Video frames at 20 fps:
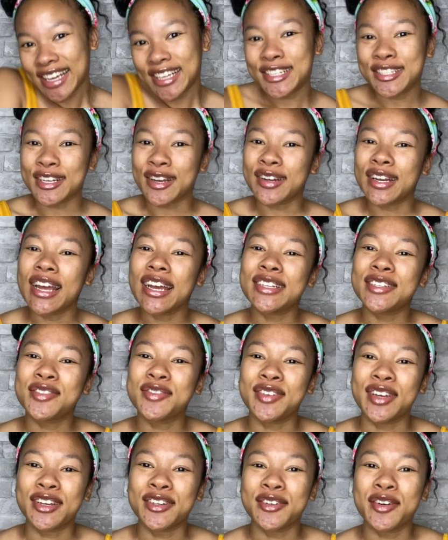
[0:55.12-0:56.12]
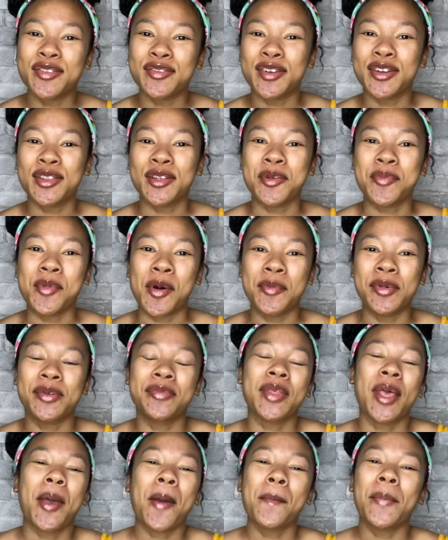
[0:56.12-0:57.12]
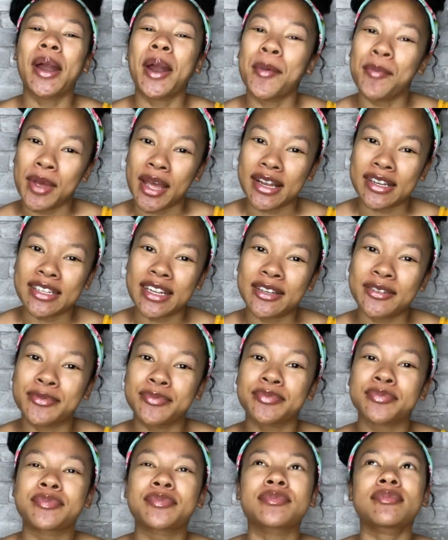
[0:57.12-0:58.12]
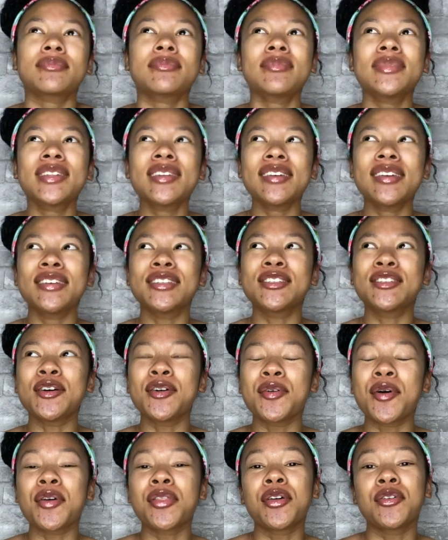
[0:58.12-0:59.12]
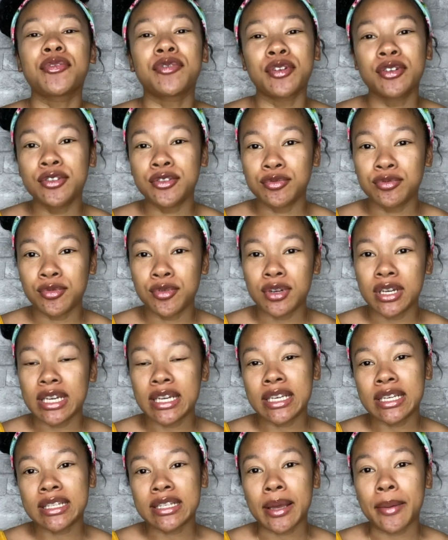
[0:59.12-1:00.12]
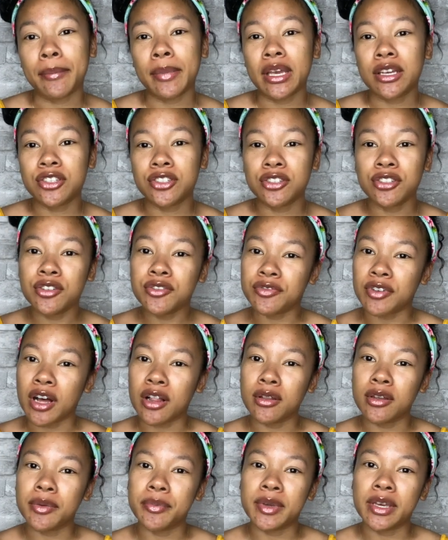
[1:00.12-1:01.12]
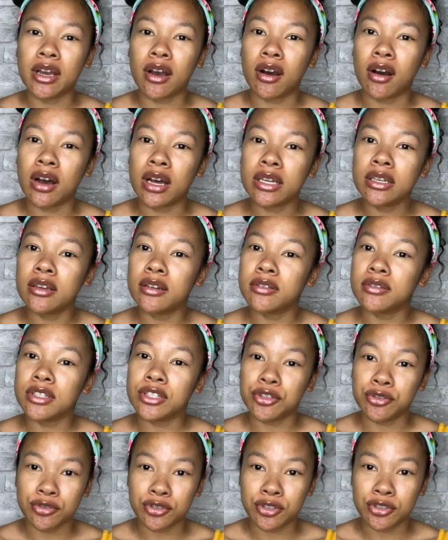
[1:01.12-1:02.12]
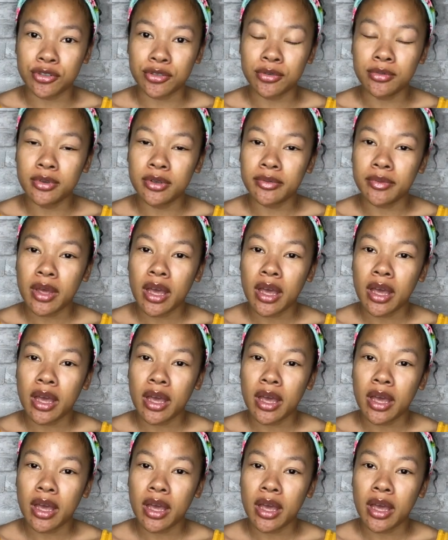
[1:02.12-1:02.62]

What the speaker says: Sorry, I had to fangirl for a little moment, but I'm back now. So the first rule is make sure you're following me on YouTube.